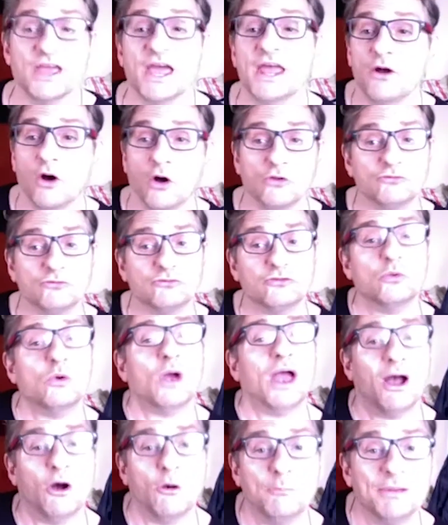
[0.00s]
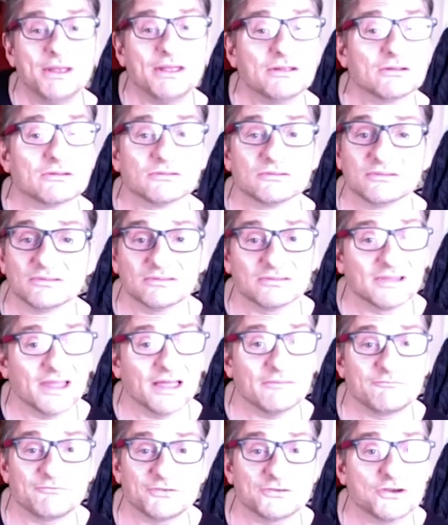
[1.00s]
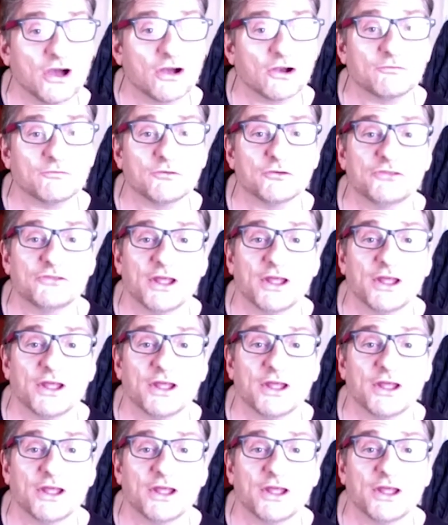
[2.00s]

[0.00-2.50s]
And also helping photographers